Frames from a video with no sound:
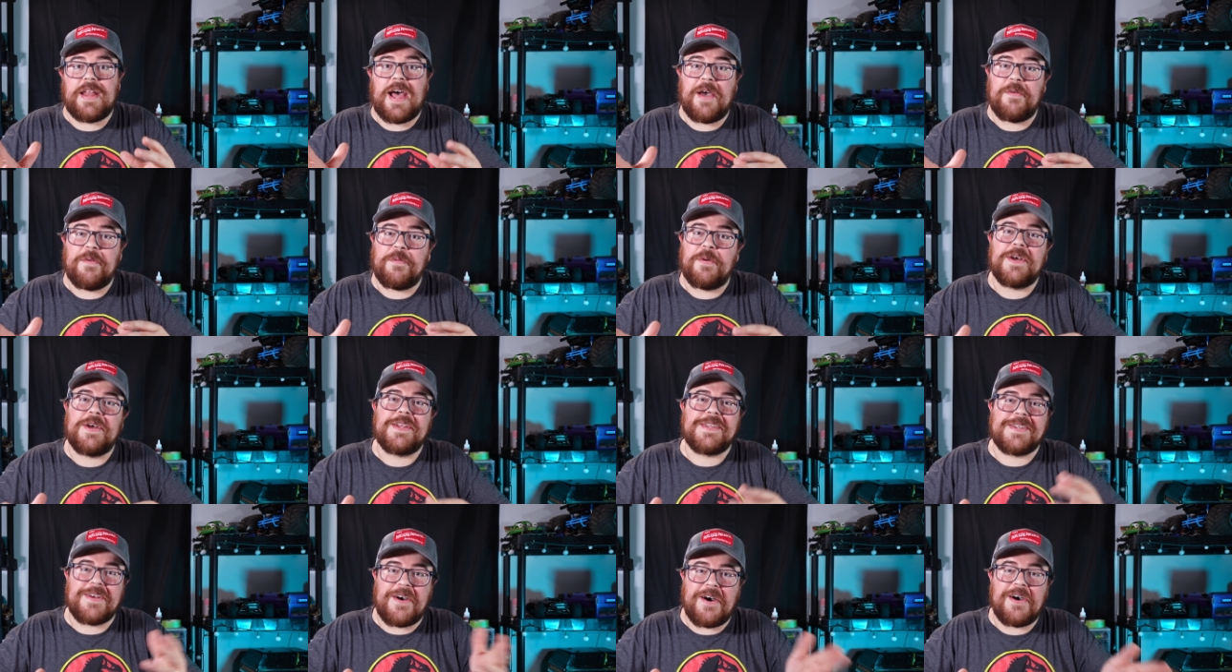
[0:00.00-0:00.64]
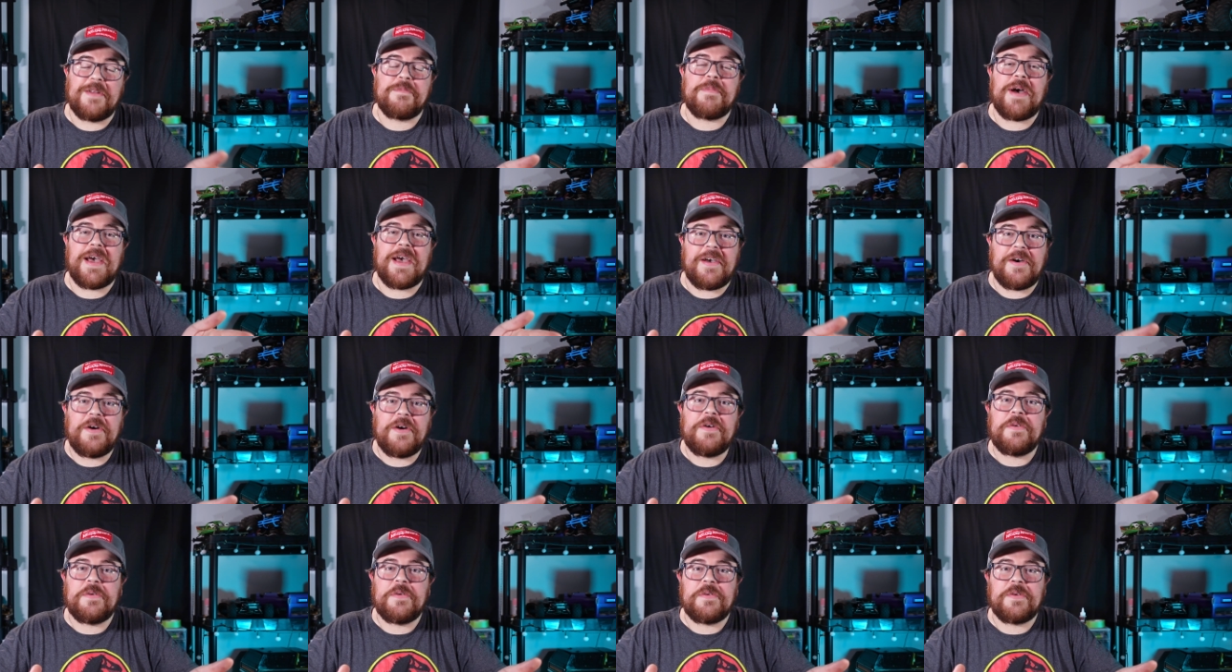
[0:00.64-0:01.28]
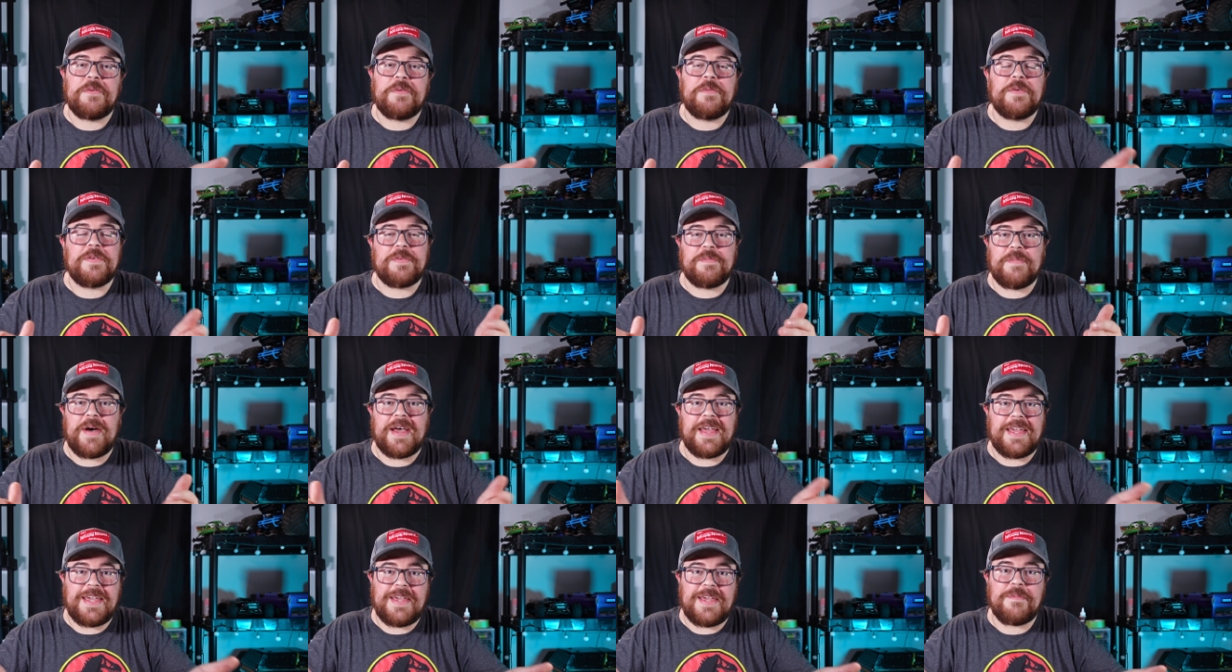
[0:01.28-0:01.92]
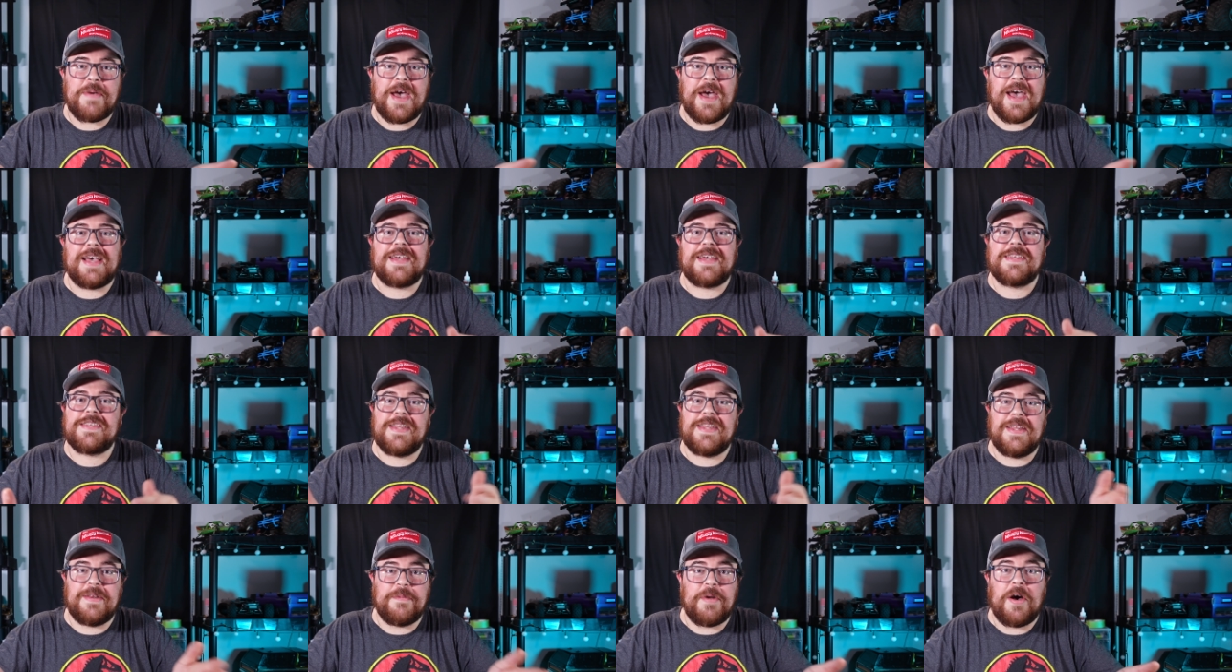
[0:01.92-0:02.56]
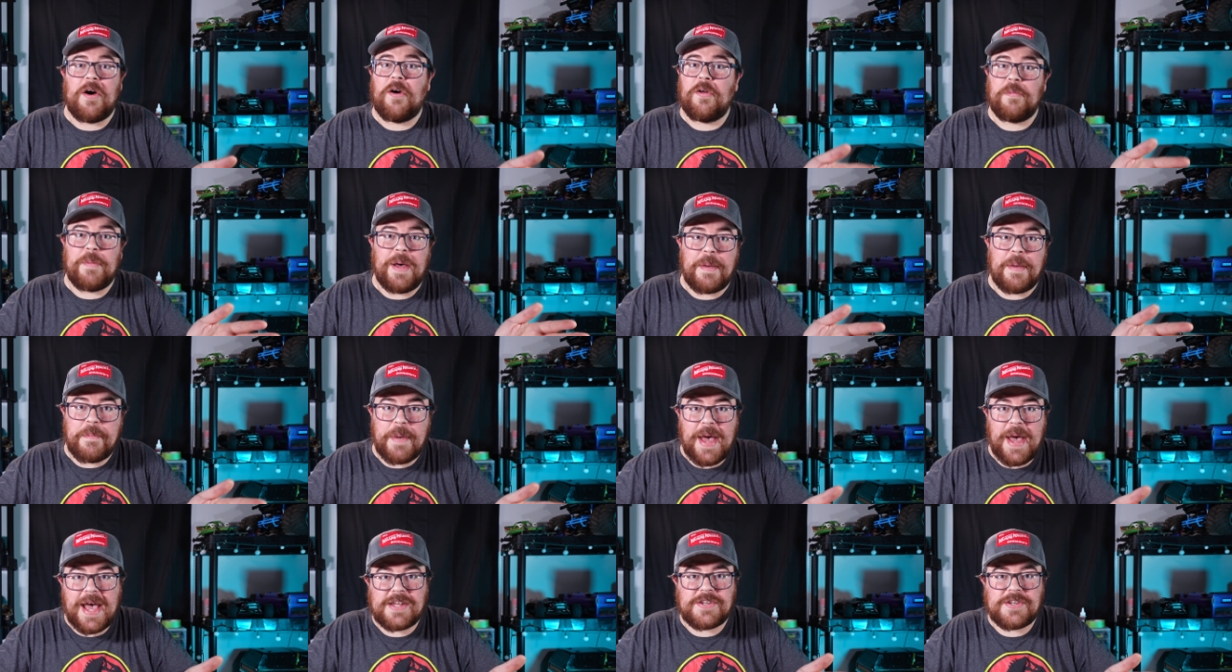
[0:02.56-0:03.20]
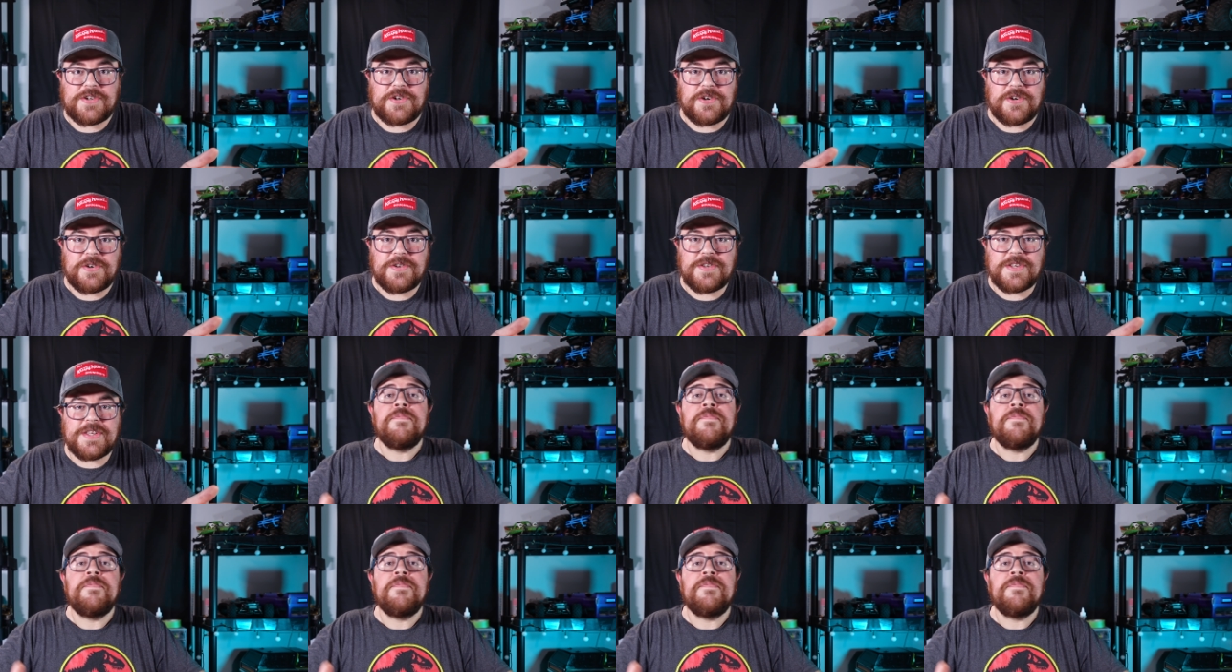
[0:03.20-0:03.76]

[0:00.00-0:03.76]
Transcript: I was on my own with my E-Maxx and all my bashers.